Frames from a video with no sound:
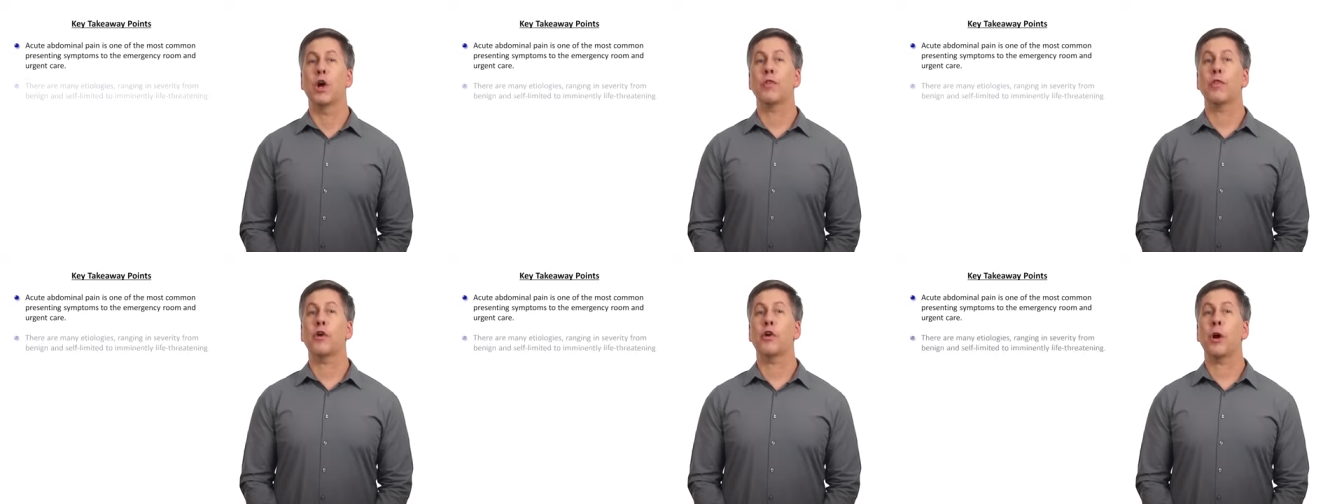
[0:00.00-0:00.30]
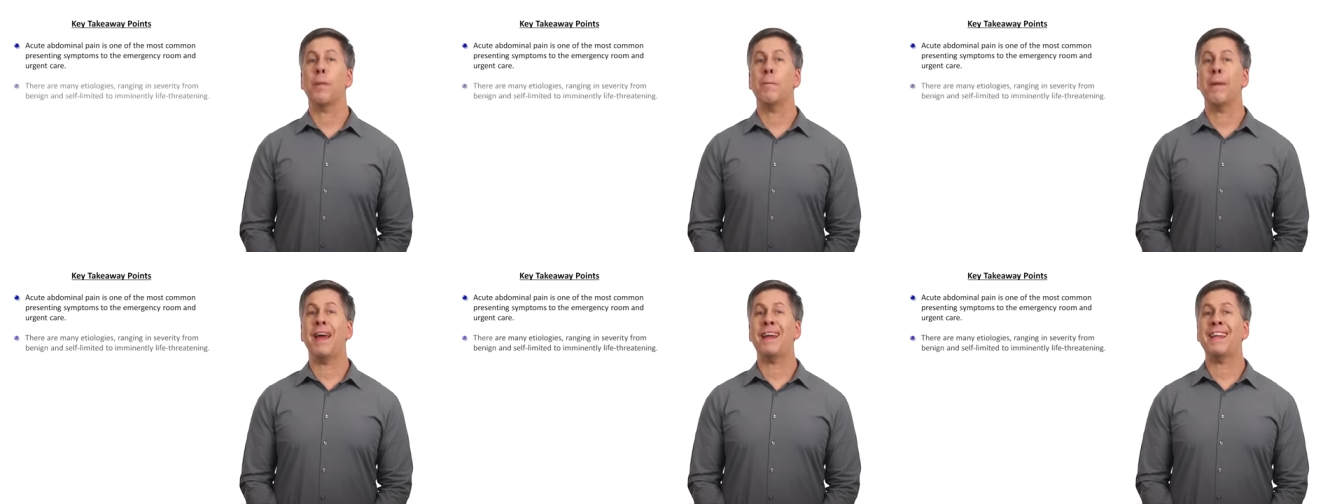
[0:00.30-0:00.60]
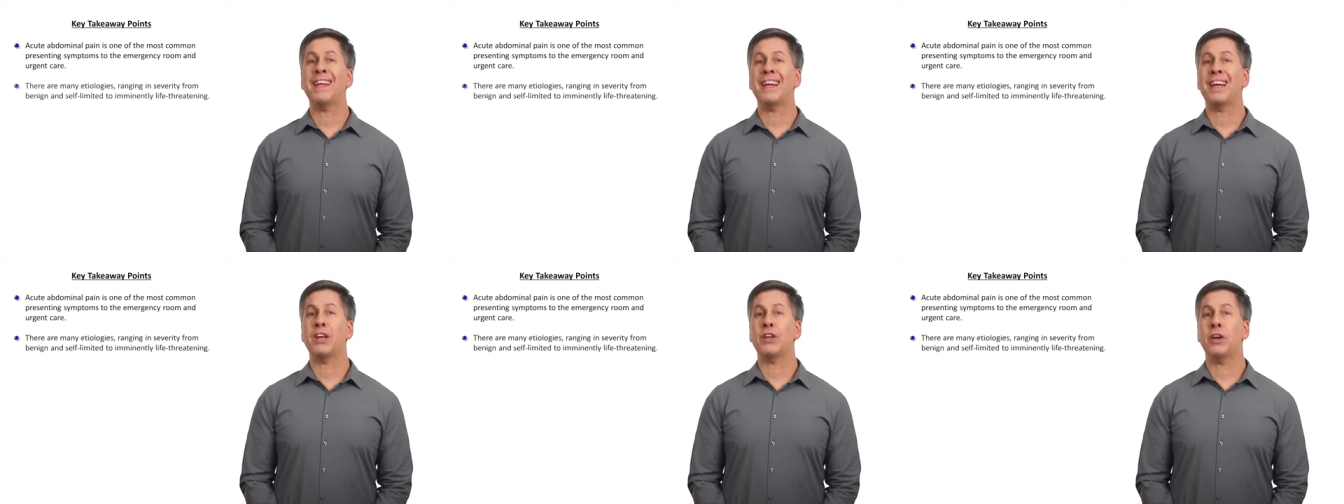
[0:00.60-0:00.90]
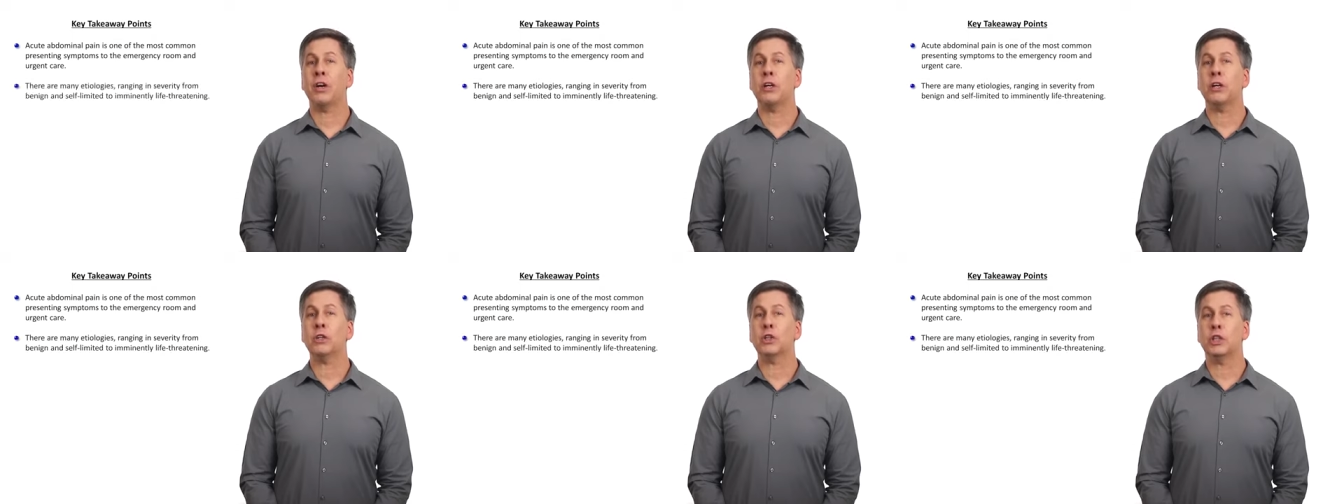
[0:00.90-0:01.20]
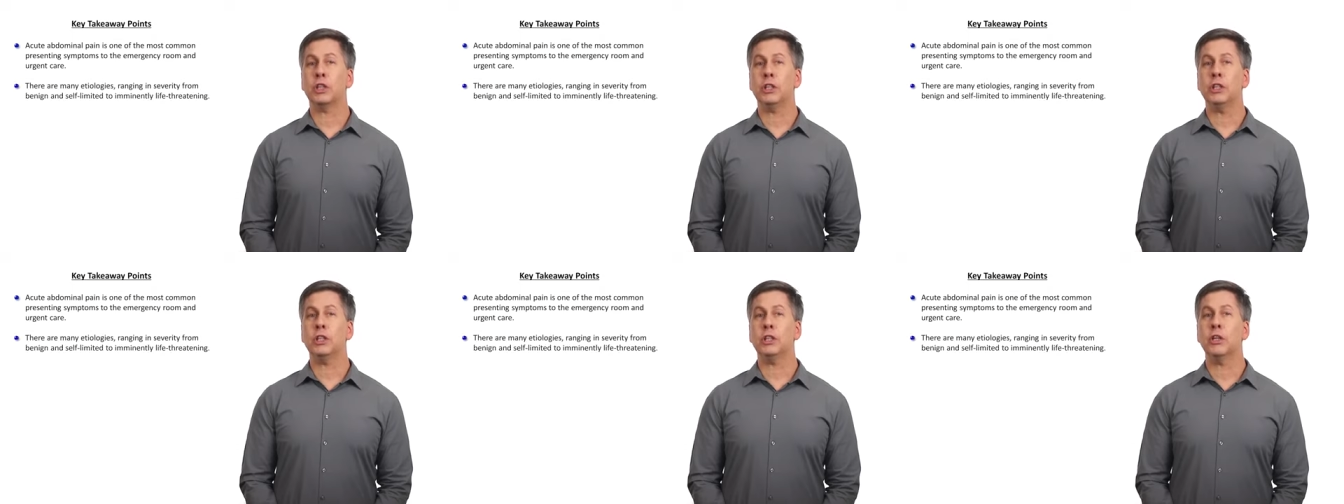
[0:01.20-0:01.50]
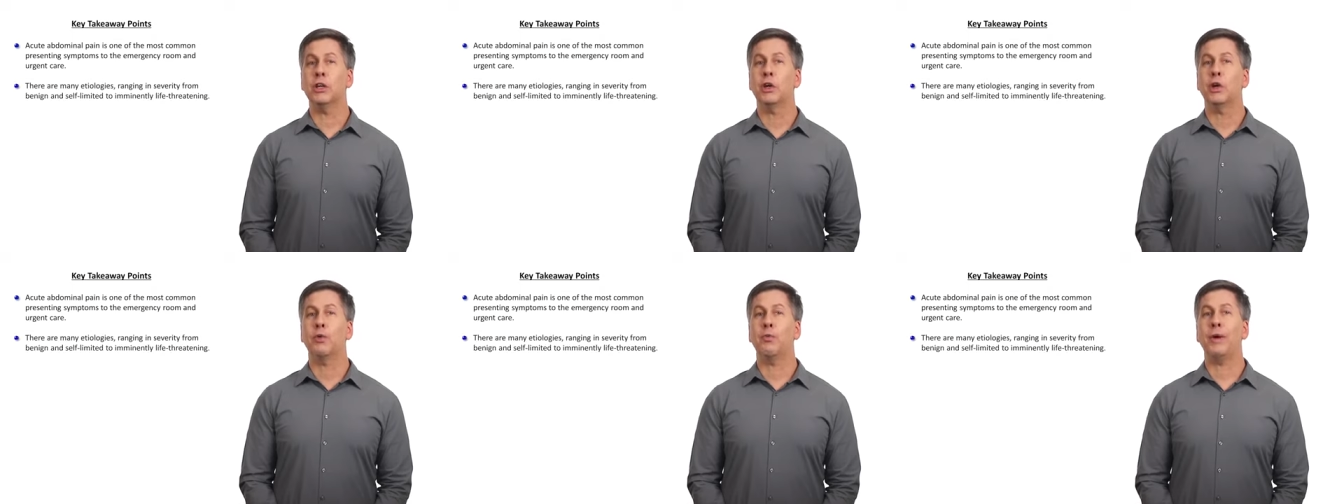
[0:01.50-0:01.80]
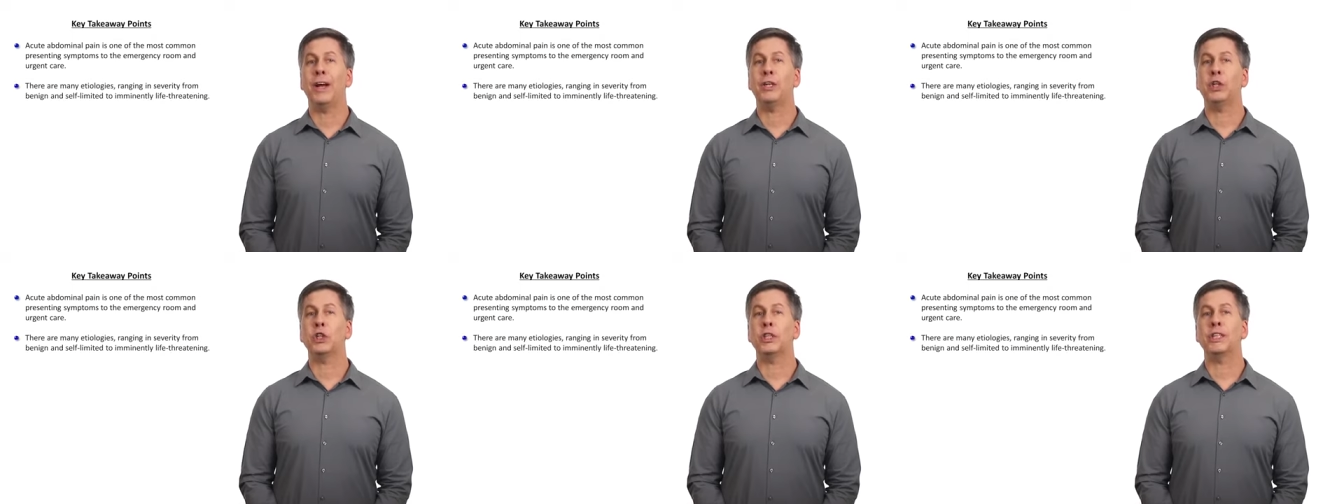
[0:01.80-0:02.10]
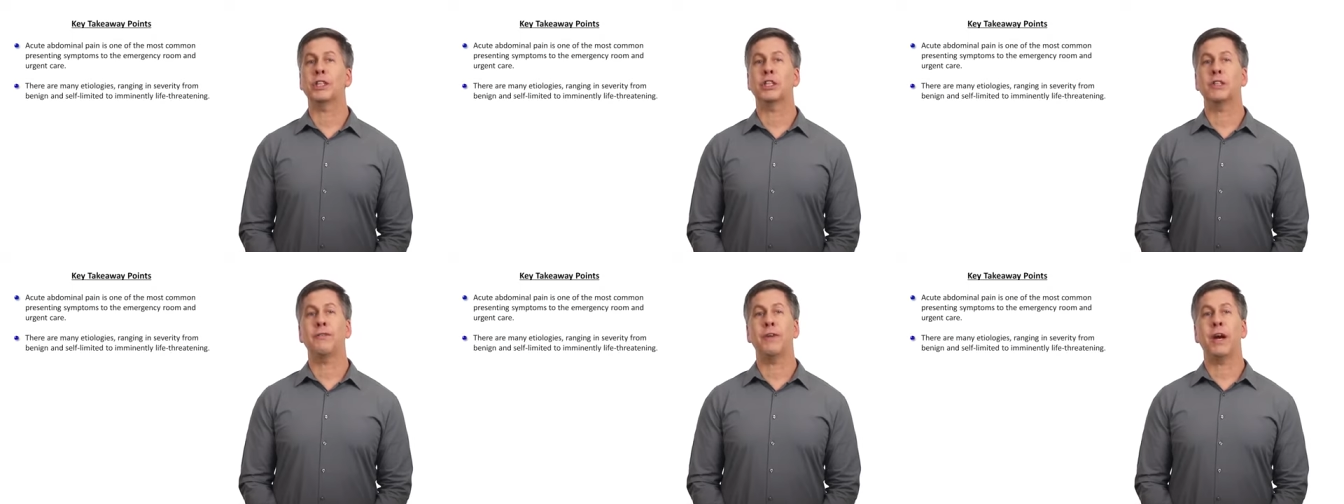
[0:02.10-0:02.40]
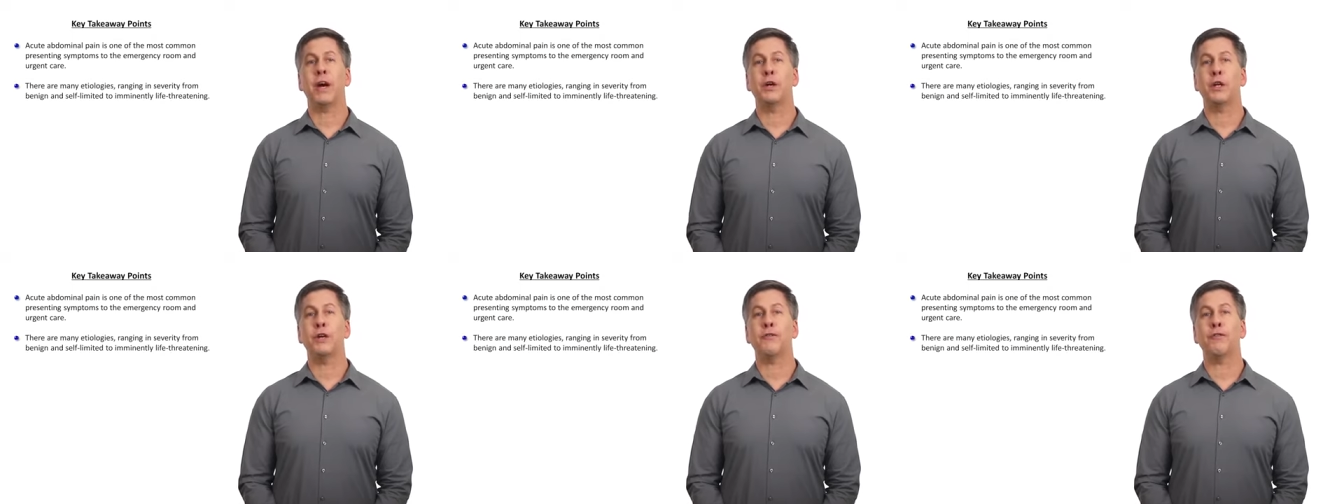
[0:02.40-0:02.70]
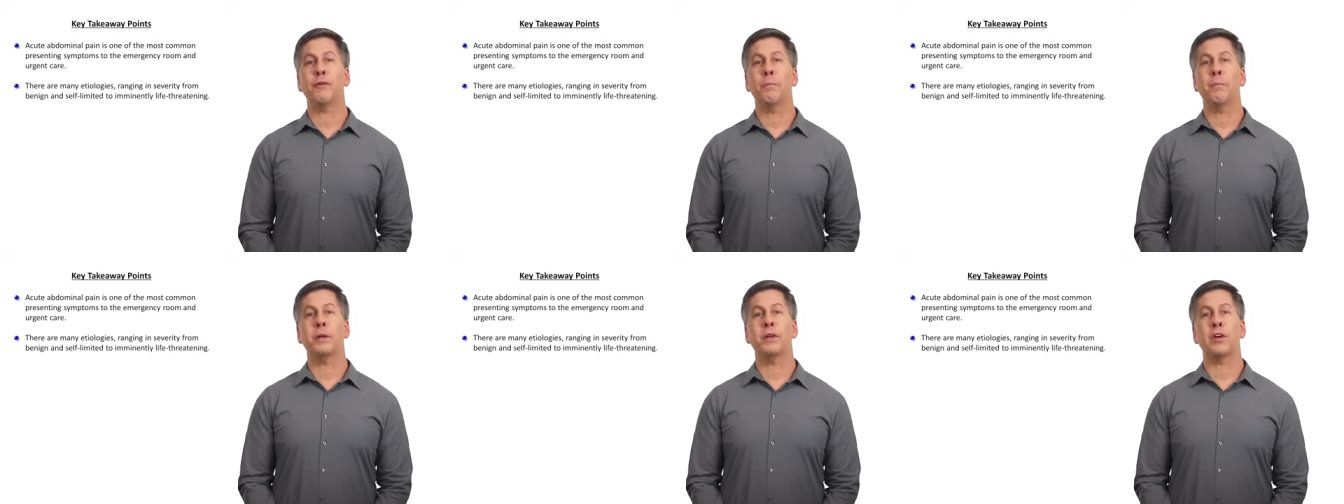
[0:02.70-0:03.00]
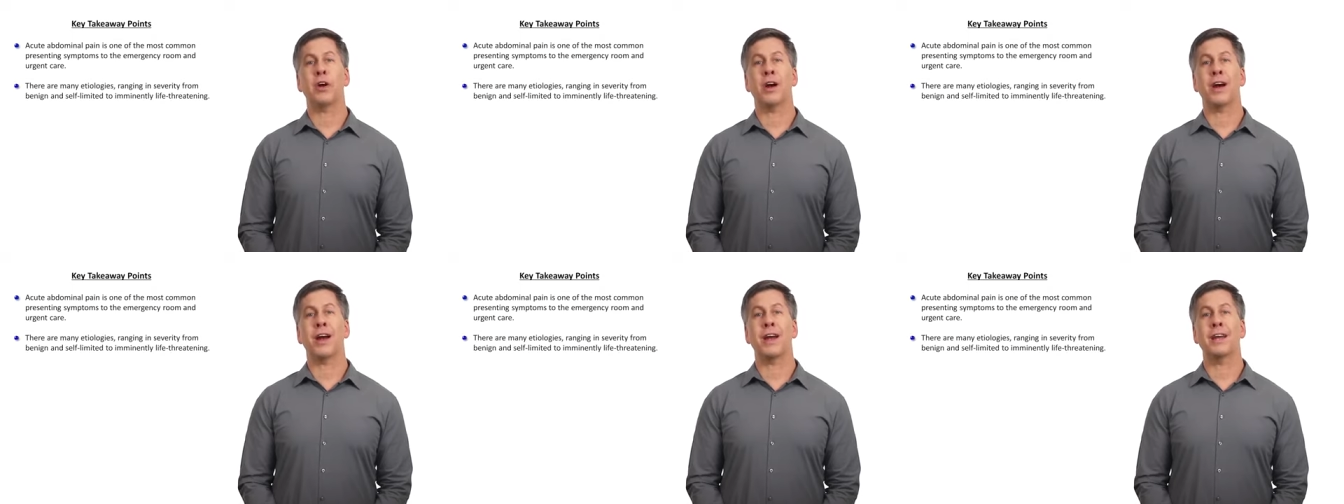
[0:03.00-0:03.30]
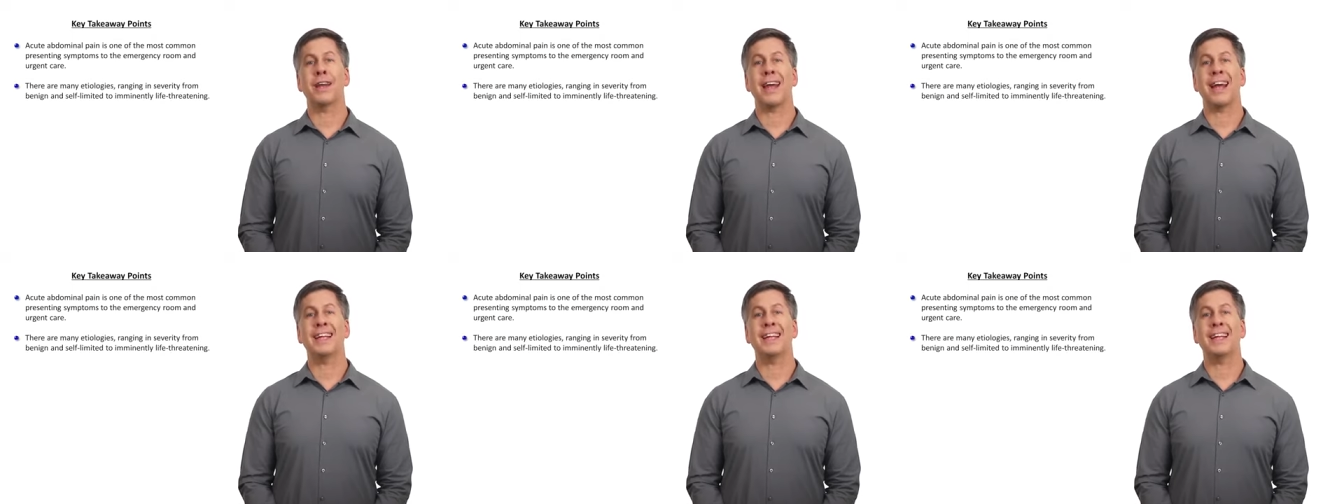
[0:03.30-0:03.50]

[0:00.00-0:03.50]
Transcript: There are many etiologies ranging in severity from benign